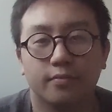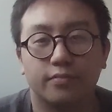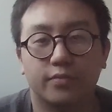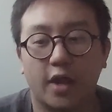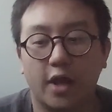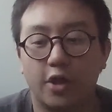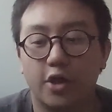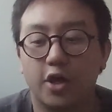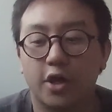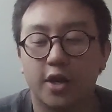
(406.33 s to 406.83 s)

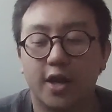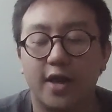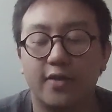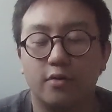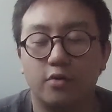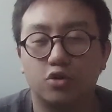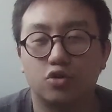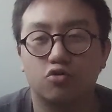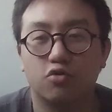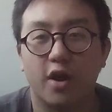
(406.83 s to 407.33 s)
Like, you're gonna get
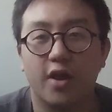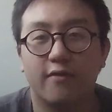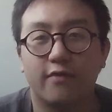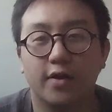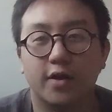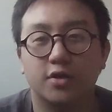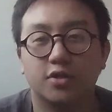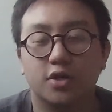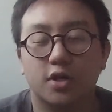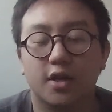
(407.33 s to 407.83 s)
those
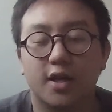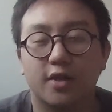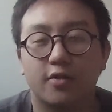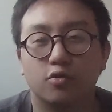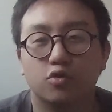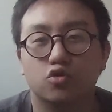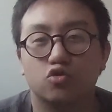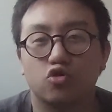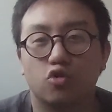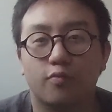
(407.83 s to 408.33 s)
cravings, you're gonna get
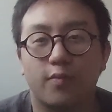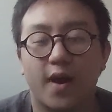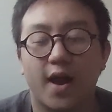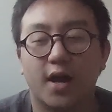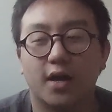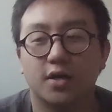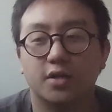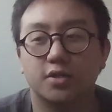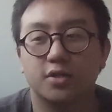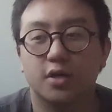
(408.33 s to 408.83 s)
those
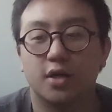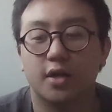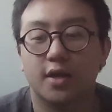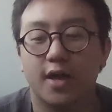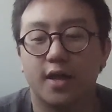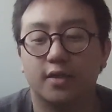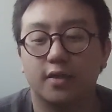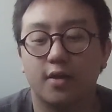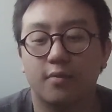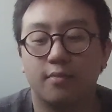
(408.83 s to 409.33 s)
drawbacks, you're
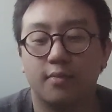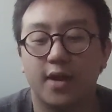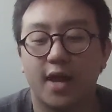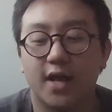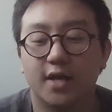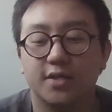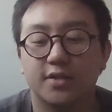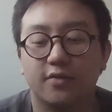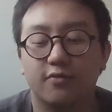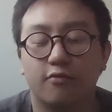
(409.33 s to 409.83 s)
gonna get them
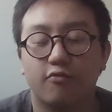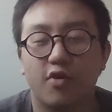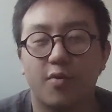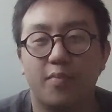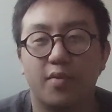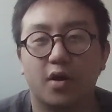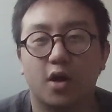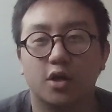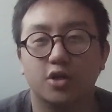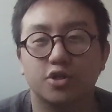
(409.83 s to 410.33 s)
negative
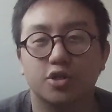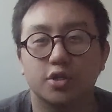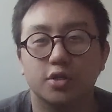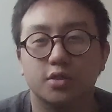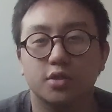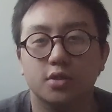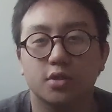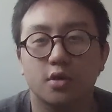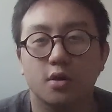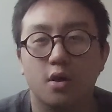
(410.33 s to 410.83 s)

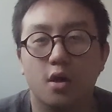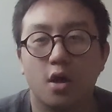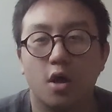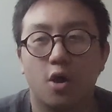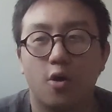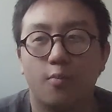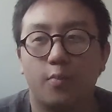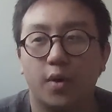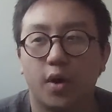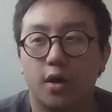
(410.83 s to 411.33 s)
repercussions,
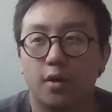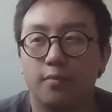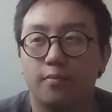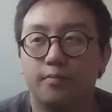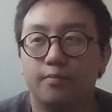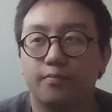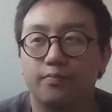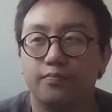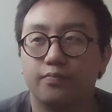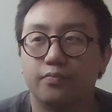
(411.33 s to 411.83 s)
but.
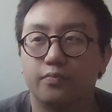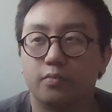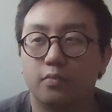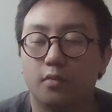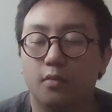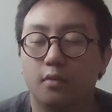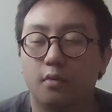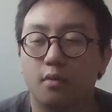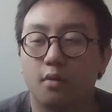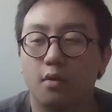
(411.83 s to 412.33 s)

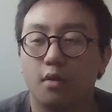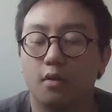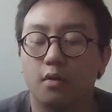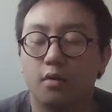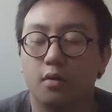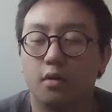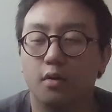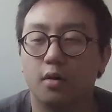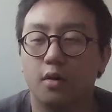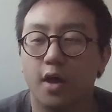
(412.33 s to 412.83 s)

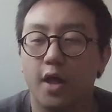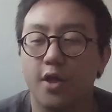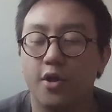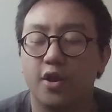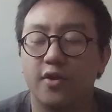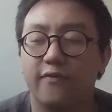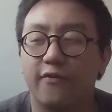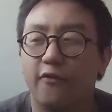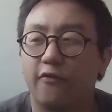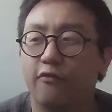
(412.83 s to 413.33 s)
And
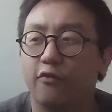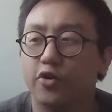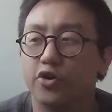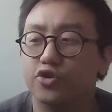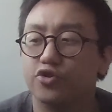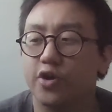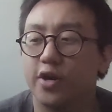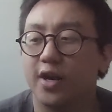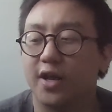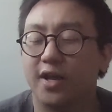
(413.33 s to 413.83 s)
you're gonna feel
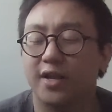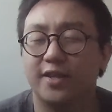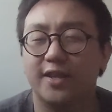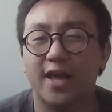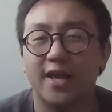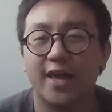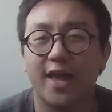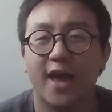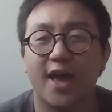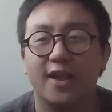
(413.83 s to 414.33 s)
frustrated like a
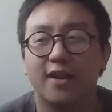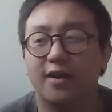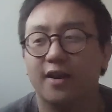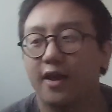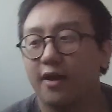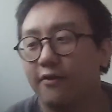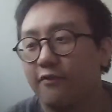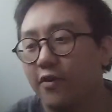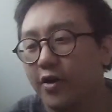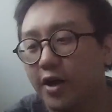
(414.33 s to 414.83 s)
dickhead and
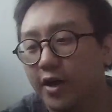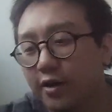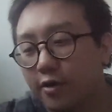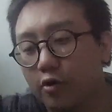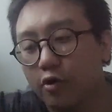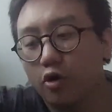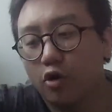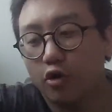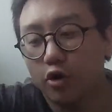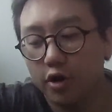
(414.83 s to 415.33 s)
like
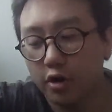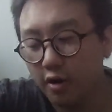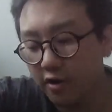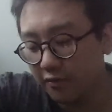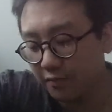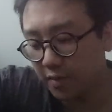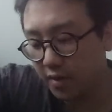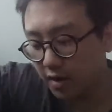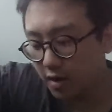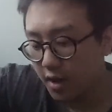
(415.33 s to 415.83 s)
fucking not good
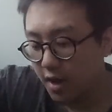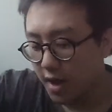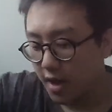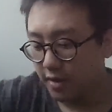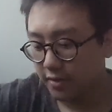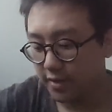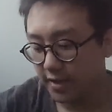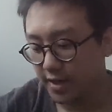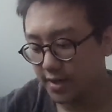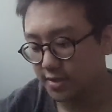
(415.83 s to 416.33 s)
enough. But
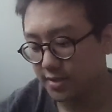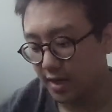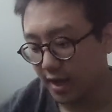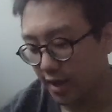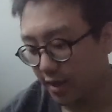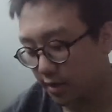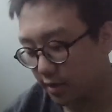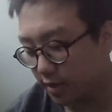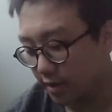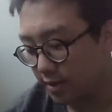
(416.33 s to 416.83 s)
thing is,
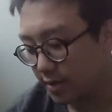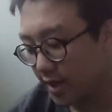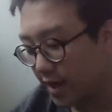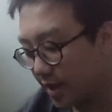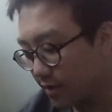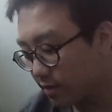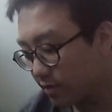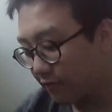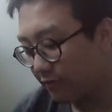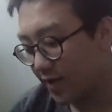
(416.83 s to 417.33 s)
like,
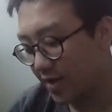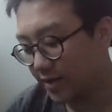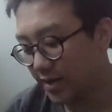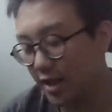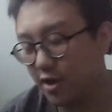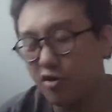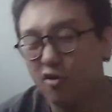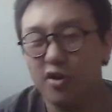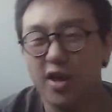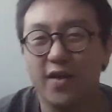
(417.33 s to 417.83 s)
the fact
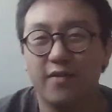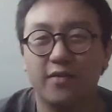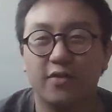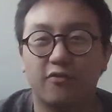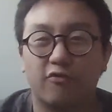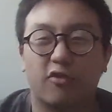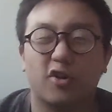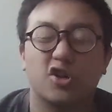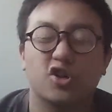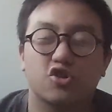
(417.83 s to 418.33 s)
that you're even
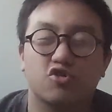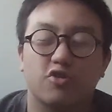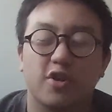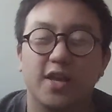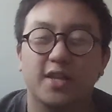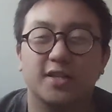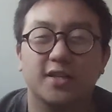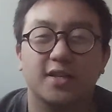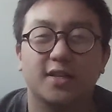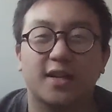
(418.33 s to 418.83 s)

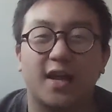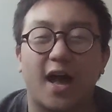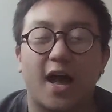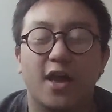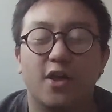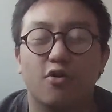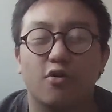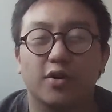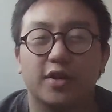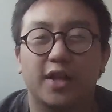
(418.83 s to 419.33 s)
frustrated
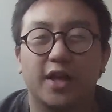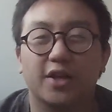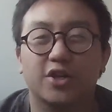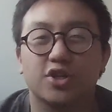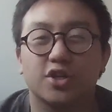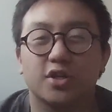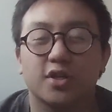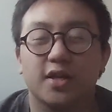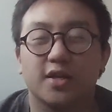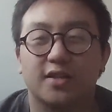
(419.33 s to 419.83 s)
at your
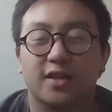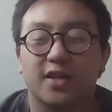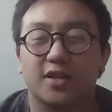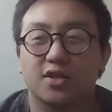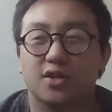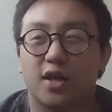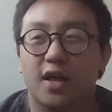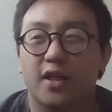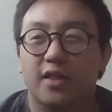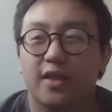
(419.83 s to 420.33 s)
addiction, I
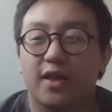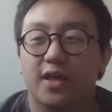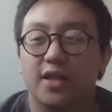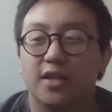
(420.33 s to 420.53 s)
think